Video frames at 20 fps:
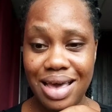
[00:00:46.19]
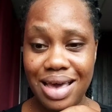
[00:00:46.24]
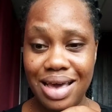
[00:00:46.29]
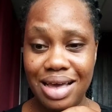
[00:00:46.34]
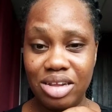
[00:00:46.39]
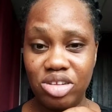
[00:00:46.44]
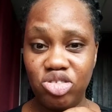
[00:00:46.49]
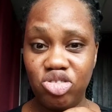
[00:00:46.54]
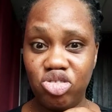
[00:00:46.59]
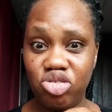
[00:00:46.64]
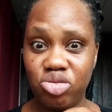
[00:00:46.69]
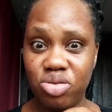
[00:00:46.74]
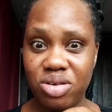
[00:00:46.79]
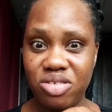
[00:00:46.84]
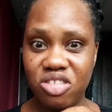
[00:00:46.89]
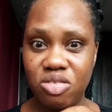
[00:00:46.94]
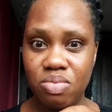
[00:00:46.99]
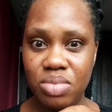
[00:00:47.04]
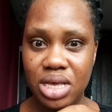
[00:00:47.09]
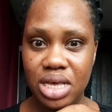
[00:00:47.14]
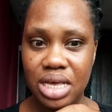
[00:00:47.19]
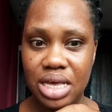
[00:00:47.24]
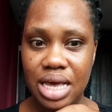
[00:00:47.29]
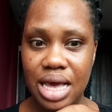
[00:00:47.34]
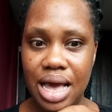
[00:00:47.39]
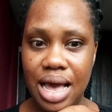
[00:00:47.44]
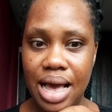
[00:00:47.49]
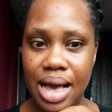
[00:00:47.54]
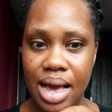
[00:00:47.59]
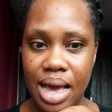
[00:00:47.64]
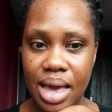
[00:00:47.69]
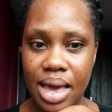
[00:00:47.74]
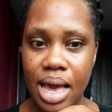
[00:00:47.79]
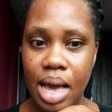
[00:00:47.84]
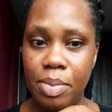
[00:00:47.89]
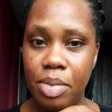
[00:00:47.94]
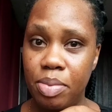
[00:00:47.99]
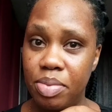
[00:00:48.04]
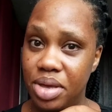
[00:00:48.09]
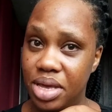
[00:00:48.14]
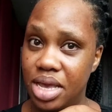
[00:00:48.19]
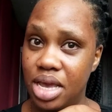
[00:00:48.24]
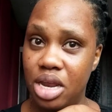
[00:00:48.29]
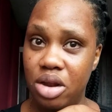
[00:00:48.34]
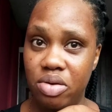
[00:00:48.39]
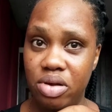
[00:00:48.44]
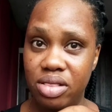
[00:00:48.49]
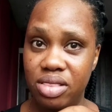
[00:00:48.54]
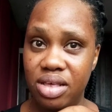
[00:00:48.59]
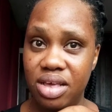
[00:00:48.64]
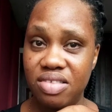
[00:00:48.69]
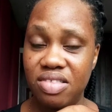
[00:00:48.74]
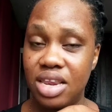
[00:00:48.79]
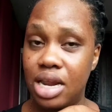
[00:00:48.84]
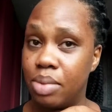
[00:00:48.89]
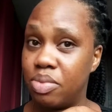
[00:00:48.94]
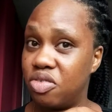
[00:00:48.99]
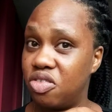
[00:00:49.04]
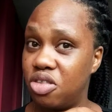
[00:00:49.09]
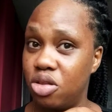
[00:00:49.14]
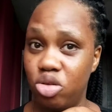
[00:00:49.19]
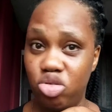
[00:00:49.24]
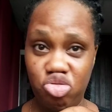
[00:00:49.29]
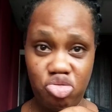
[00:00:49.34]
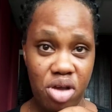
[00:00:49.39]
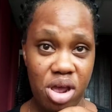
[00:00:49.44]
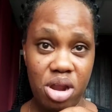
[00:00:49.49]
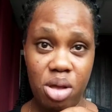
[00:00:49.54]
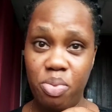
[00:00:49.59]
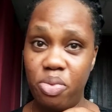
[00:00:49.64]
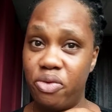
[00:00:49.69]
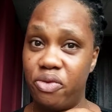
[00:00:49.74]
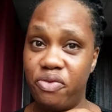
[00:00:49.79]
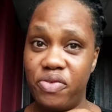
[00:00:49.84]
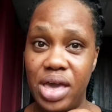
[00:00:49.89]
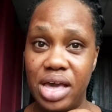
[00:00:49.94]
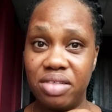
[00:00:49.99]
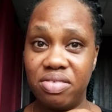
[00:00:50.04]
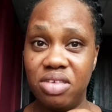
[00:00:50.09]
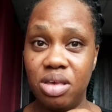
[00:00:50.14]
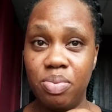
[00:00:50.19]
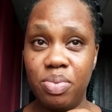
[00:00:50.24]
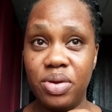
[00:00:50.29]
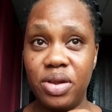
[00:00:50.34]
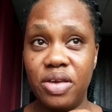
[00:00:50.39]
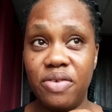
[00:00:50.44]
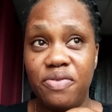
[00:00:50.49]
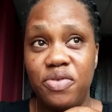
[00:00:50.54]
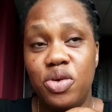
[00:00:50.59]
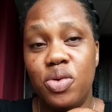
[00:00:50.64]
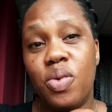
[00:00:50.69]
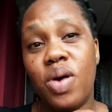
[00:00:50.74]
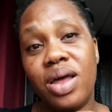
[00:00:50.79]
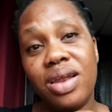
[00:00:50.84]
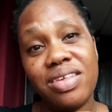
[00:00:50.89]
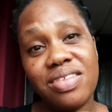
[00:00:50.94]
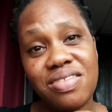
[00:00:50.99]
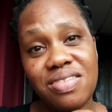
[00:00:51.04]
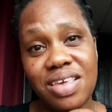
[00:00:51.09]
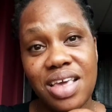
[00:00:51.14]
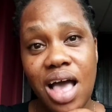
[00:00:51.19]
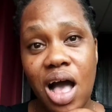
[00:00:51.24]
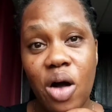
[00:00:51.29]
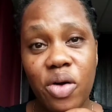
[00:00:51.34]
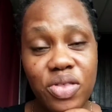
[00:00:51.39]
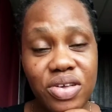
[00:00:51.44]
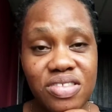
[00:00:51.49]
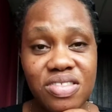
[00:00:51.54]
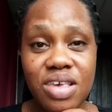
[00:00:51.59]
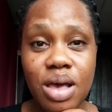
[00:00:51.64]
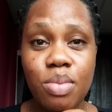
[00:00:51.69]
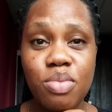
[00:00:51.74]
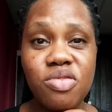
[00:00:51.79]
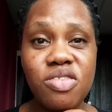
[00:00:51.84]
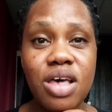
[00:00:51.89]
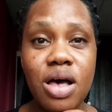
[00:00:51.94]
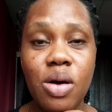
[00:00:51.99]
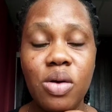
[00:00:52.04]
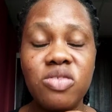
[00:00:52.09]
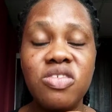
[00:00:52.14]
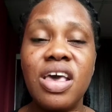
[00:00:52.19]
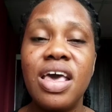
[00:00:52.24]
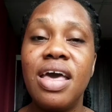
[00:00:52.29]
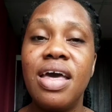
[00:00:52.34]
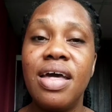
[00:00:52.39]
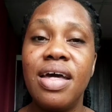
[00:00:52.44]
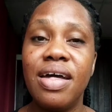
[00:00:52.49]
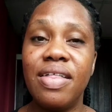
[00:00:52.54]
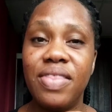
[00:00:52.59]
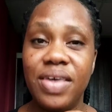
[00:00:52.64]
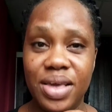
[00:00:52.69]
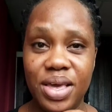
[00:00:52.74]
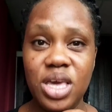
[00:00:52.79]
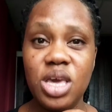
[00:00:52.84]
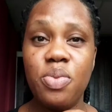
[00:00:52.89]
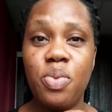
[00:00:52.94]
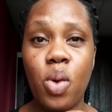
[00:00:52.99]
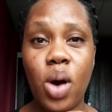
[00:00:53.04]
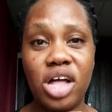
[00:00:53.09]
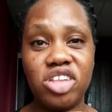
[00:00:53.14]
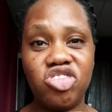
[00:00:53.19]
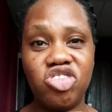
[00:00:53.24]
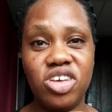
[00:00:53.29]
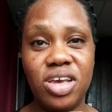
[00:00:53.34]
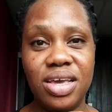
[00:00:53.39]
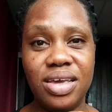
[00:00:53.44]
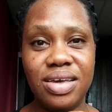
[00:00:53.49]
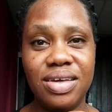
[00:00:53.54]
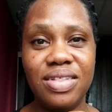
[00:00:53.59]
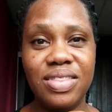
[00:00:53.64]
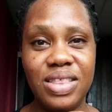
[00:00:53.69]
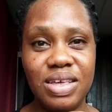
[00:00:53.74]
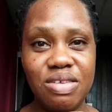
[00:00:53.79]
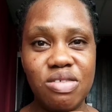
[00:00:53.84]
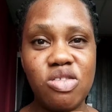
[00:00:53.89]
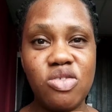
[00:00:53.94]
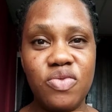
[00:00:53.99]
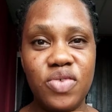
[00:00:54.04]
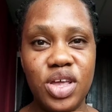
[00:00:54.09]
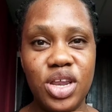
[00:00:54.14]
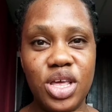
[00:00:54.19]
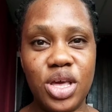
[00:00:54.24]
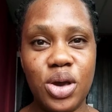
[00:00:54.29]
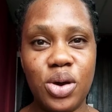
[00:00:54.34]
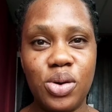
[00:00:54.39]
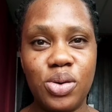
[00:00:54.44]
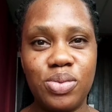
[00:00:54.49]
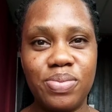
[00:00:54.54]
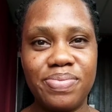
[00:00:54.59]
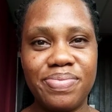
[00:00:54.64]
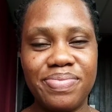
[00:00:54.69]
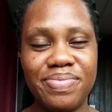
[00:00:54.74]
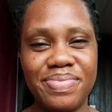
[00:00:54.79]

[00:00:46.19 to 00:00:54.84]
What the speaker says: And trust me, I am a beginner at this and I'm still trying to perfect it. But if you want to see how this comes out, then keep watching this video.